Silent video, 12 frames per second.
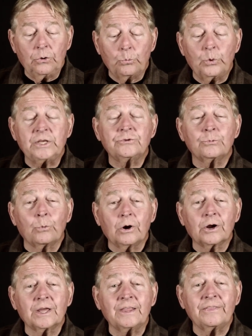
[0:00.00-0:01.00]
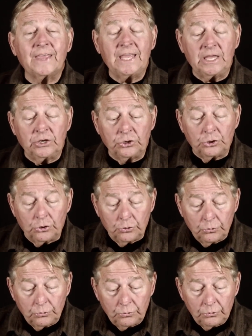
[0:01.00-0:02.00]
which worketh in
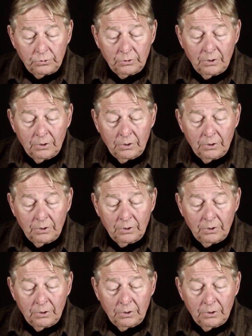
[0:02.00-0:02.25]
you